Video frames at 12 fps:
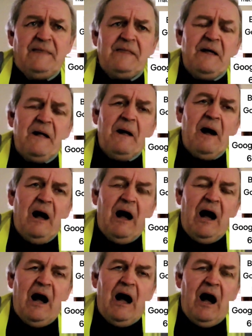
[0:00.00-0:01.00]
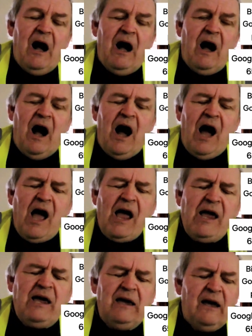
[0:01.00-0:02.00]
And
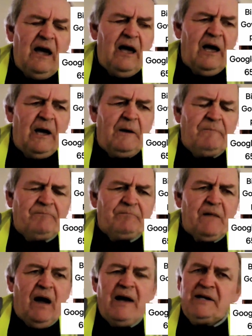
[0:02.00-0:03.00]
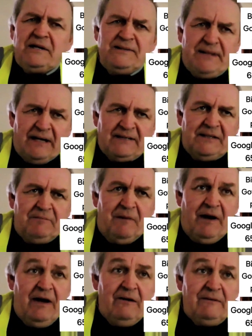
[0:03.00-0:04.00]
I um, I
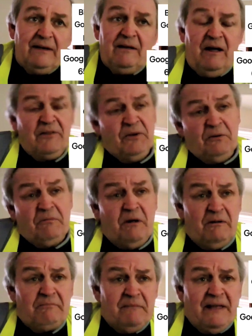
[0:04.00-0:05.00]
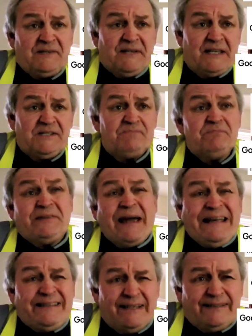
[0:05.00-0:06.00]
conducted my own. I thought, well, let's get
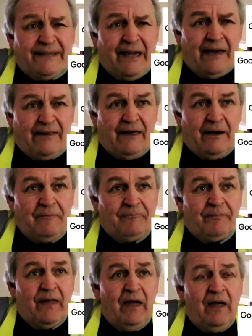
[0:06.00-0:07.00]
some data together.